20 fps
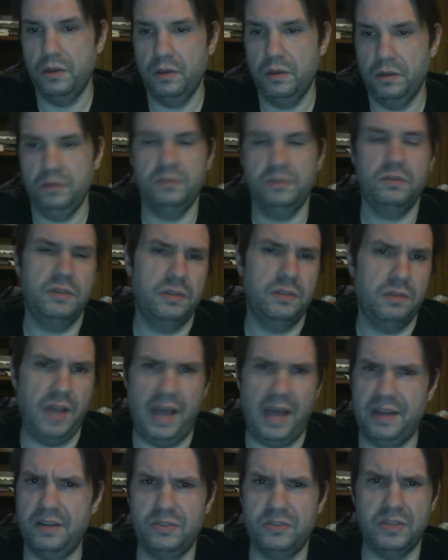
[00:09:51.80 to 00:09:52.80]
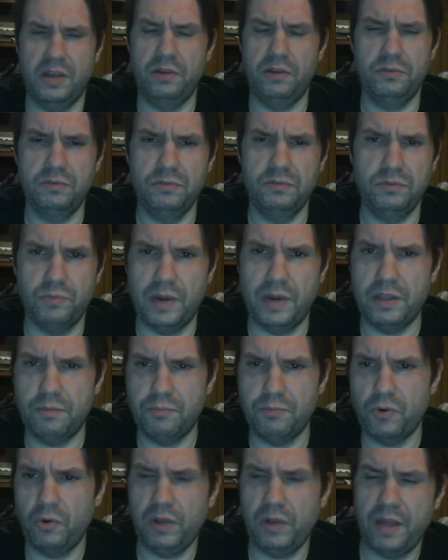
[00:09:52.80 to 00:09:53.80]
This kind of sounds rather
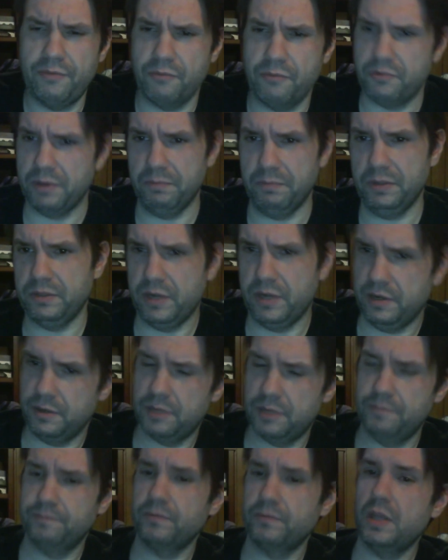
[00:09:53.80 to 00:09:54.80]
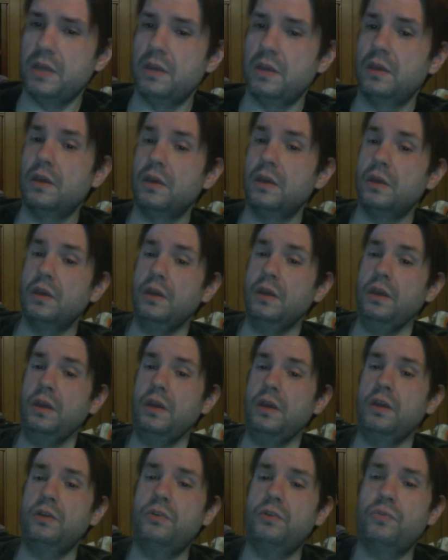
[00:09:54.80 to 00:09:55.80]
pro-life of him, isn't it?
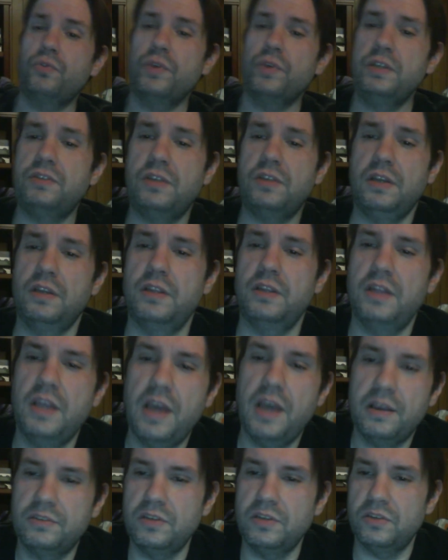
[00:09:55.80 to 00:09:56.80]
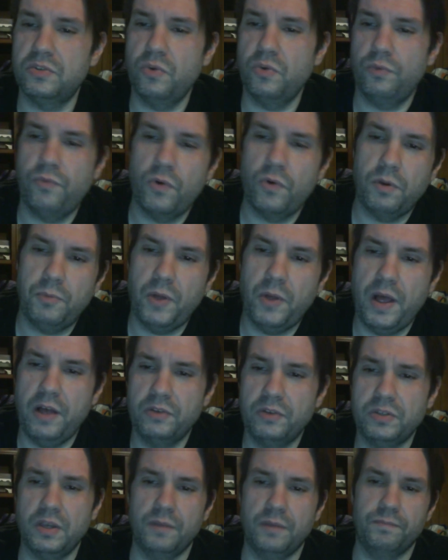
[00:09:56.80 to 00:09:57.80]
Increasing the access to affordable
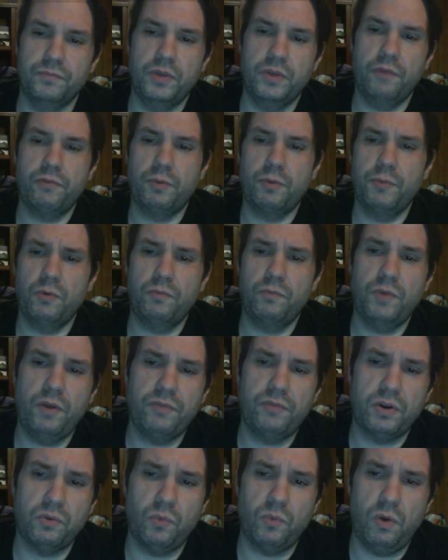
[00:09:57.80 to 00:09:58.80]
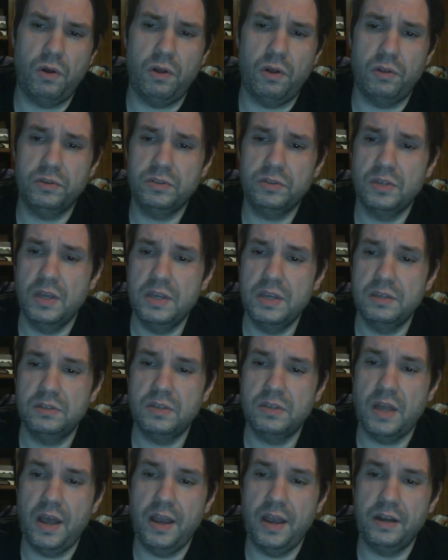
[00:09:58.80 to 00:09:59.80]
housing. Governor Walz
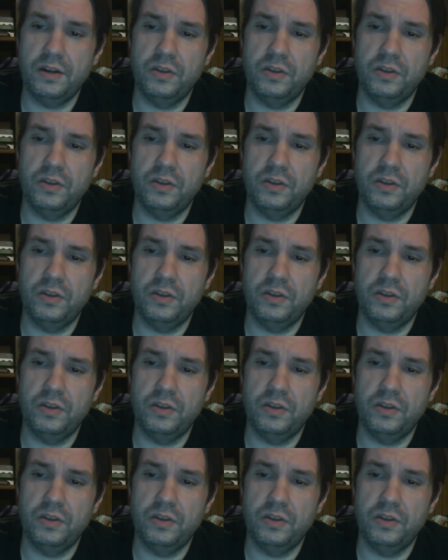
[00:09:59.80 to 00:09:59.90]
signed a